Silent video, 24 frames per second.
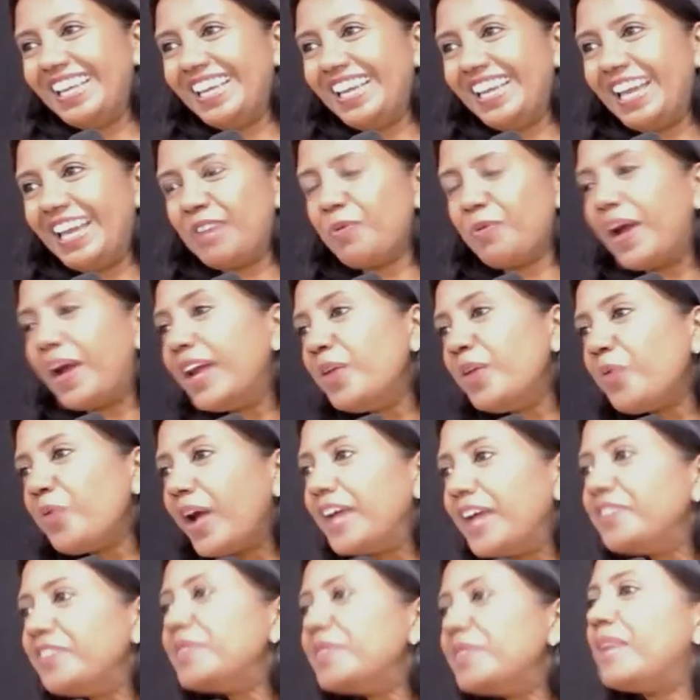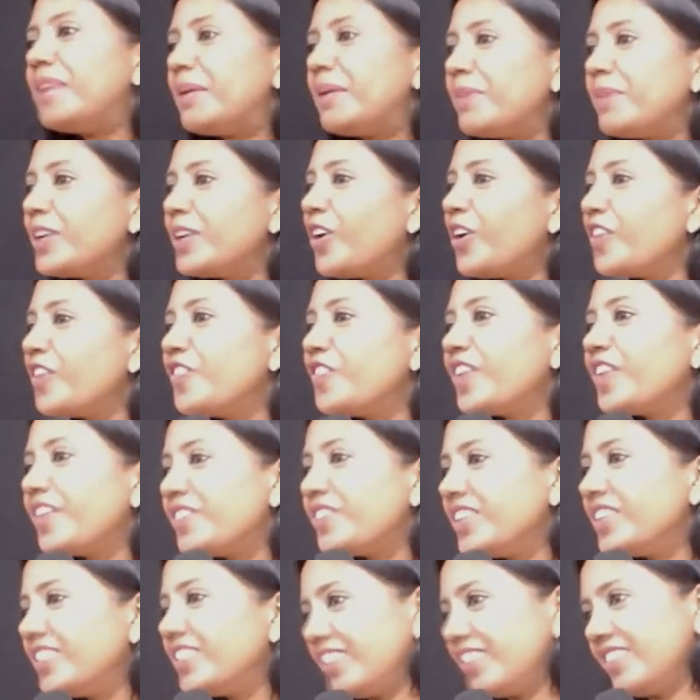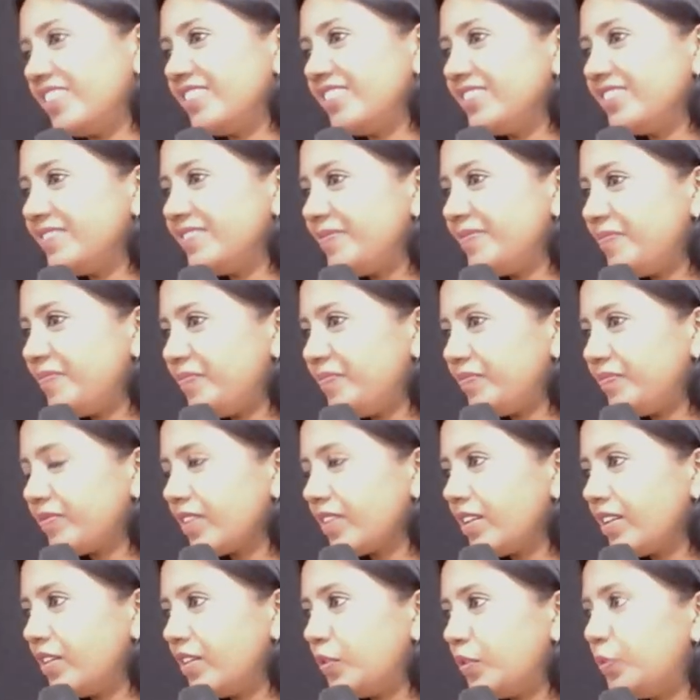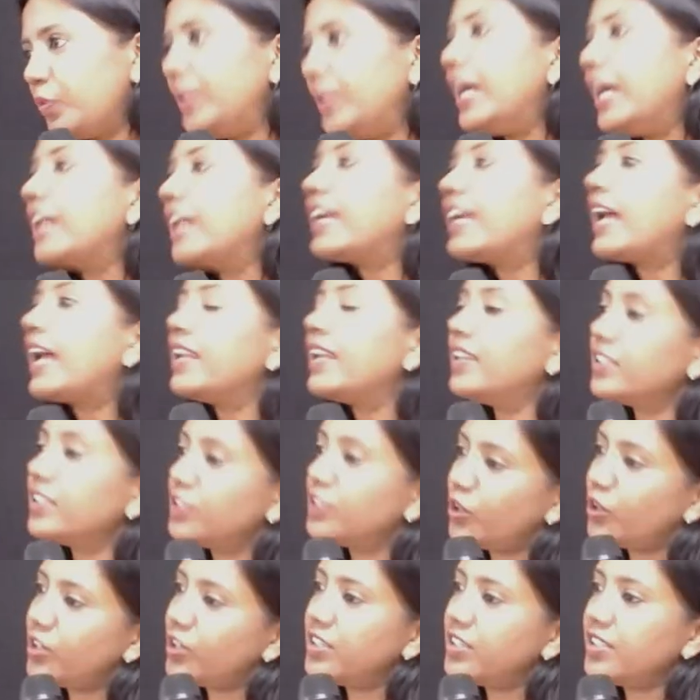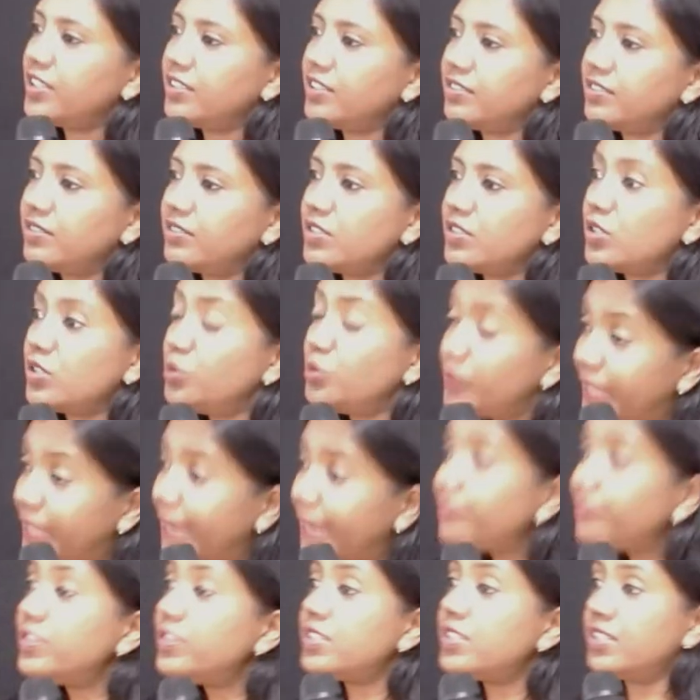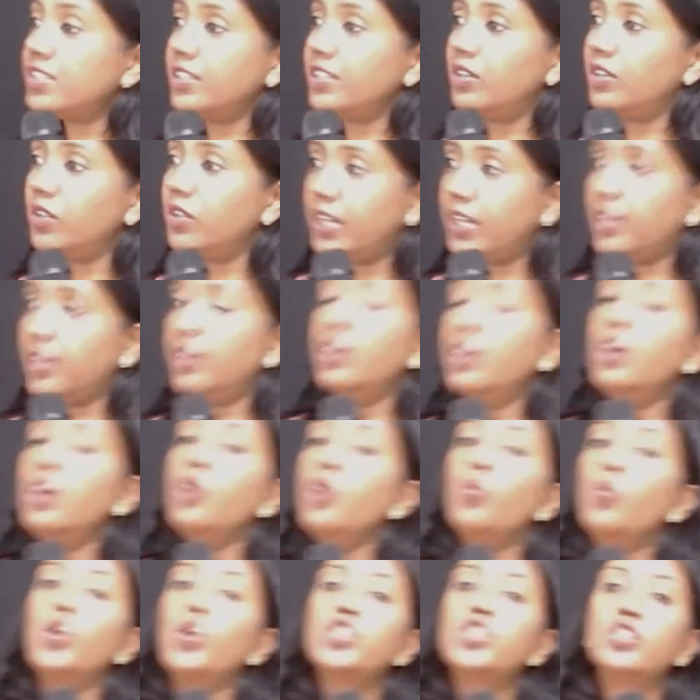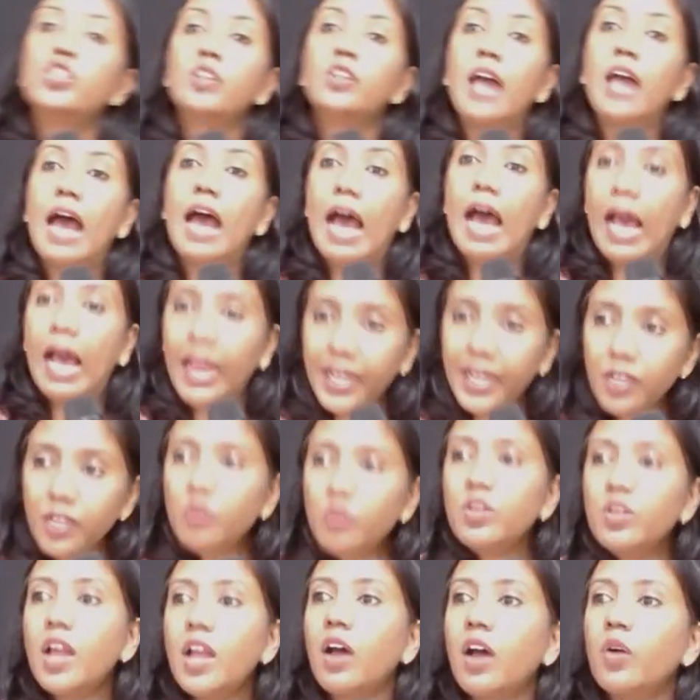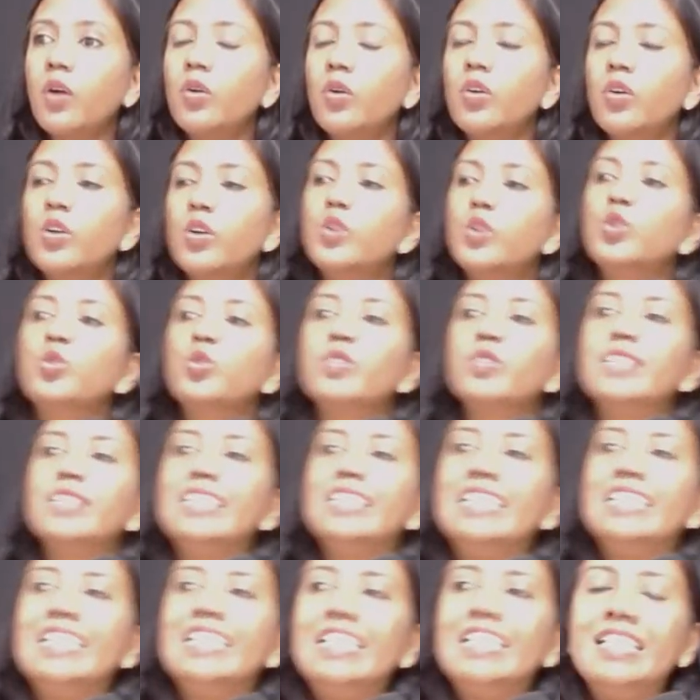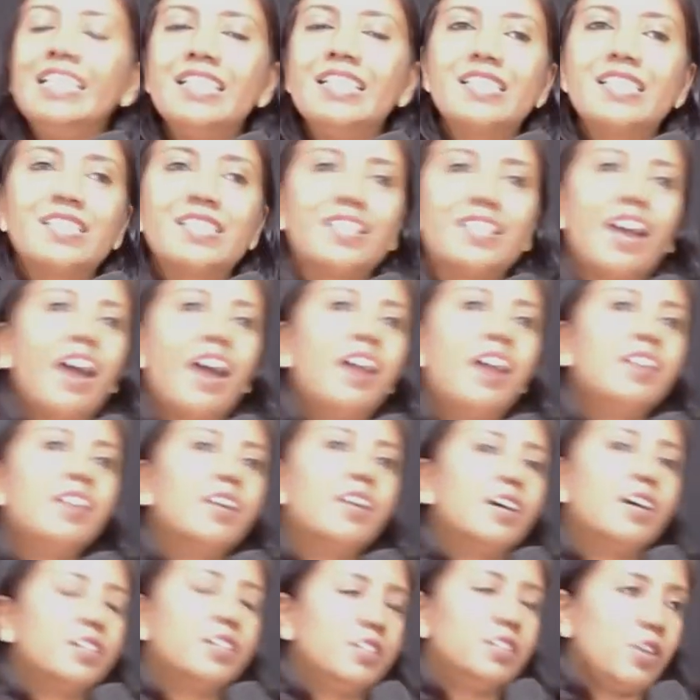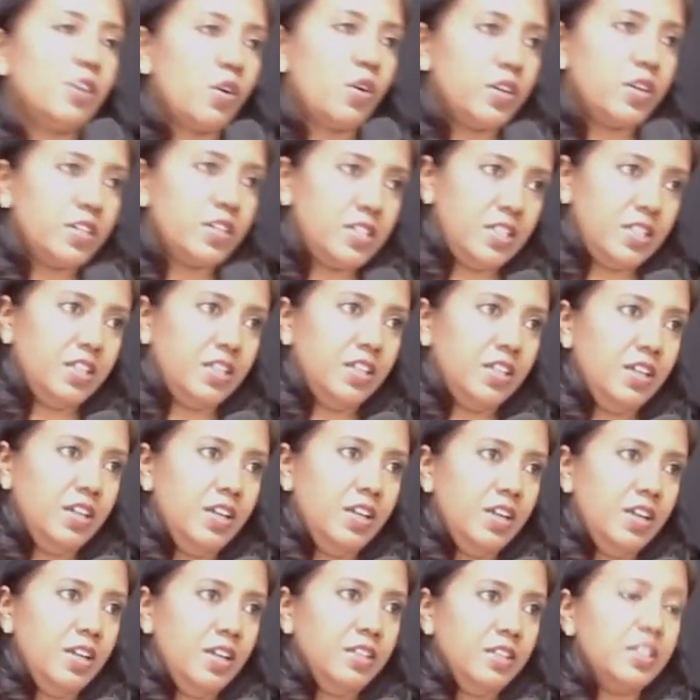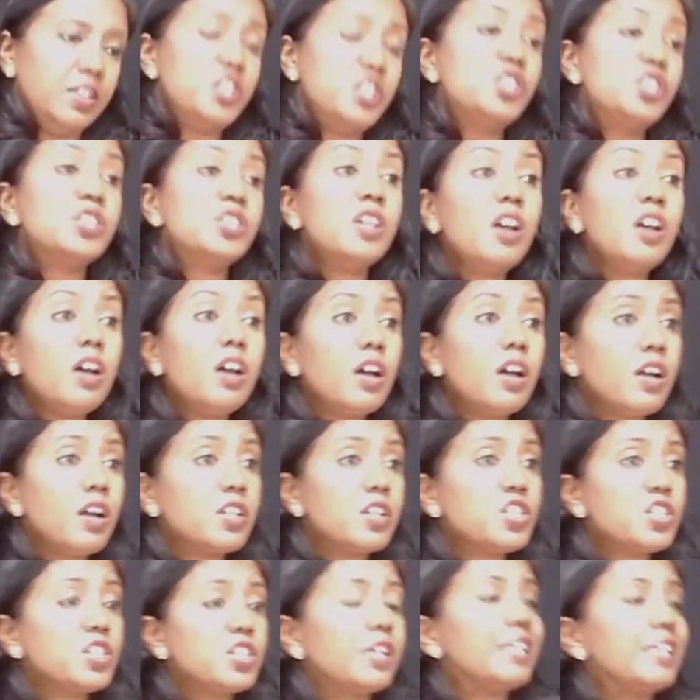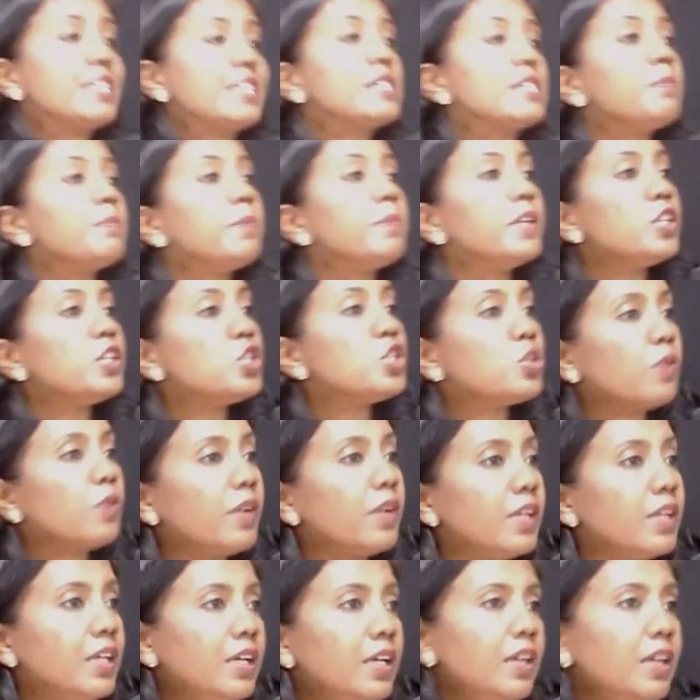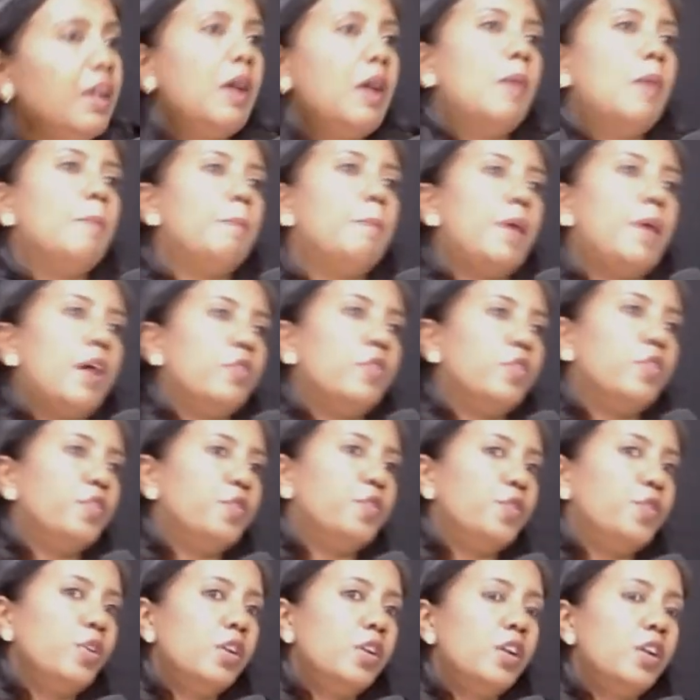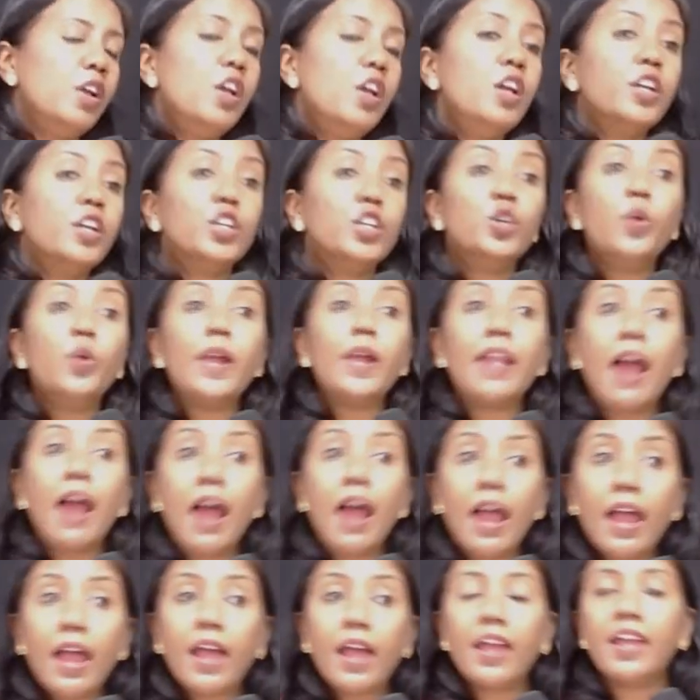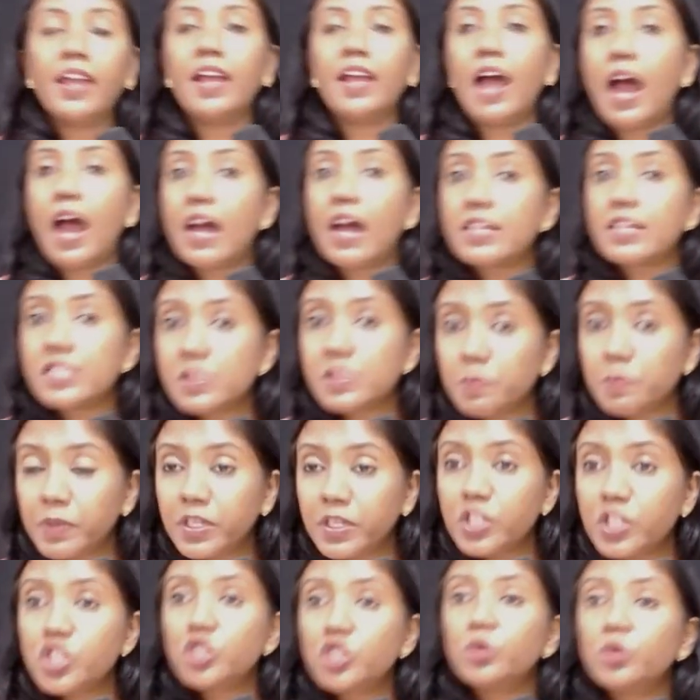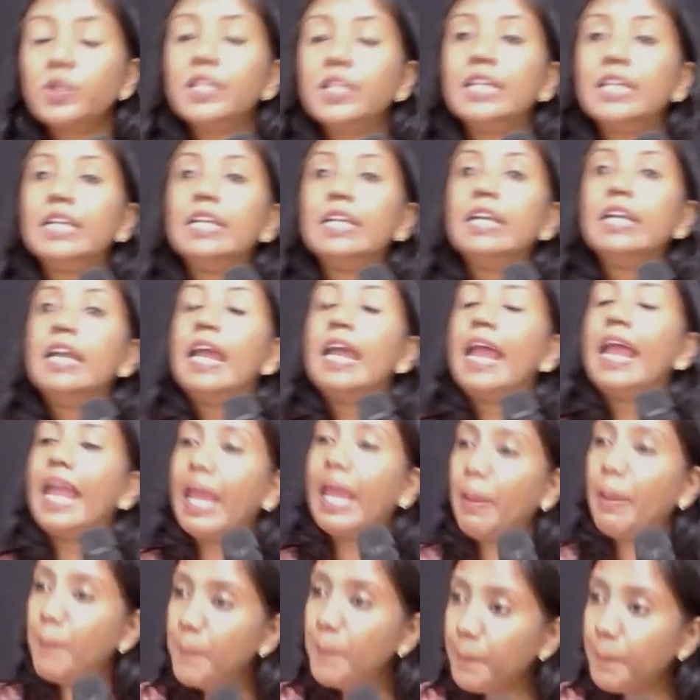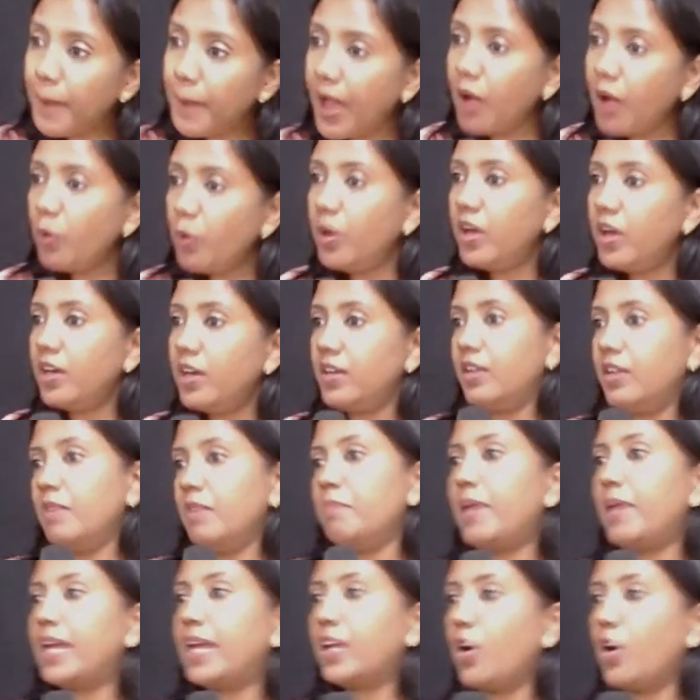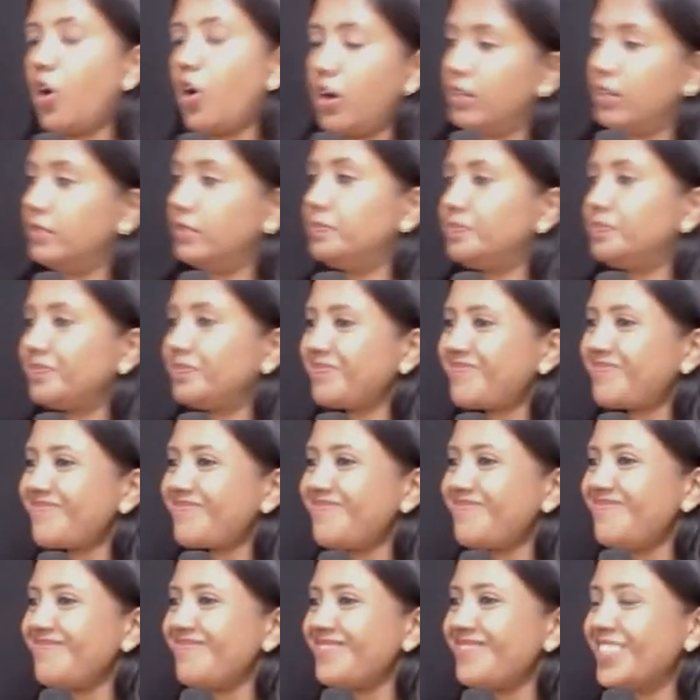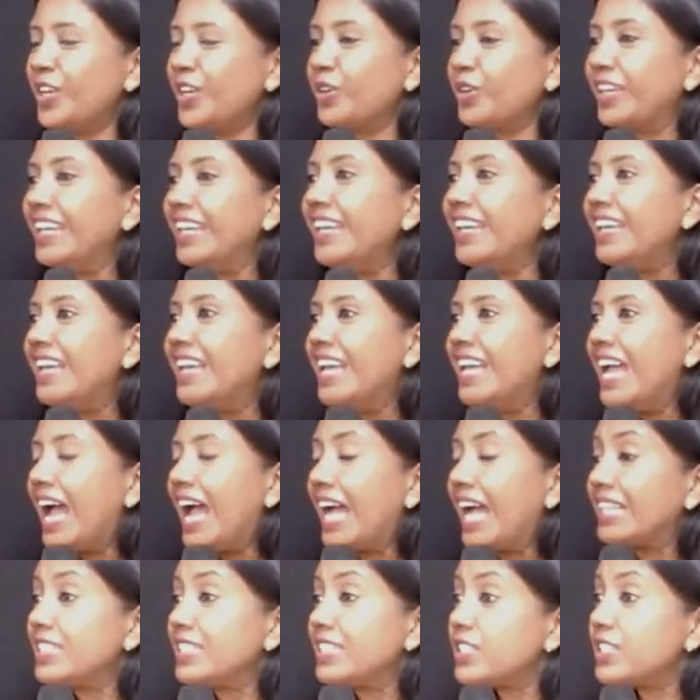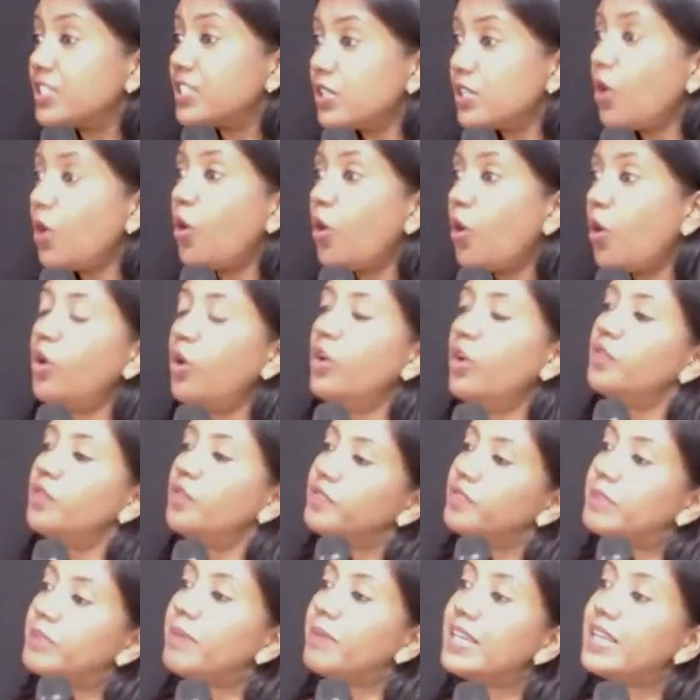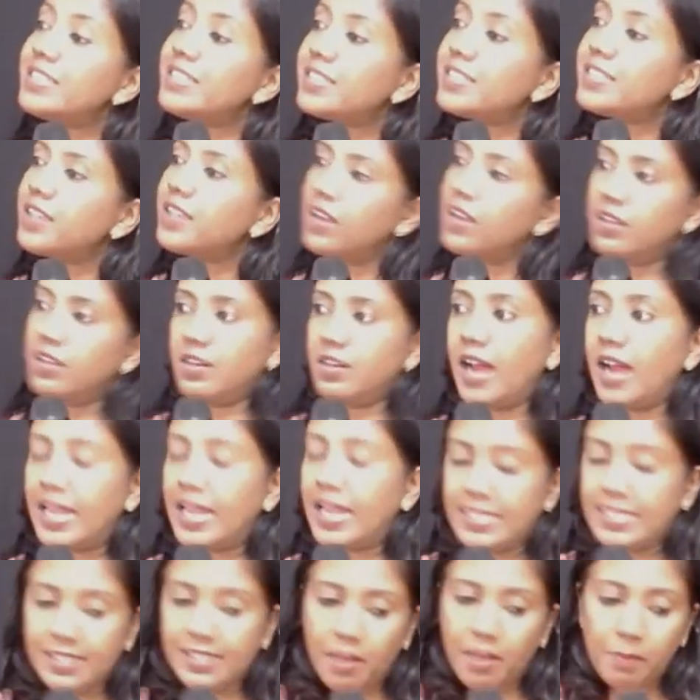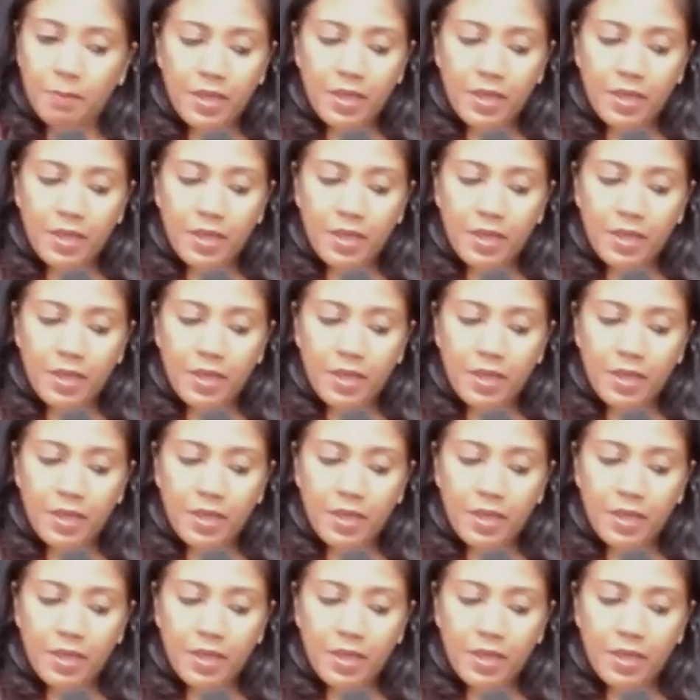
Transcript: And why, why are we blaming God for everything? We are carrying authority. So we have to see, okay, what should I do now to release that authority. The church is spiritually powerful. You and I are spiritually empowered by God. Okay? And so we must rise up.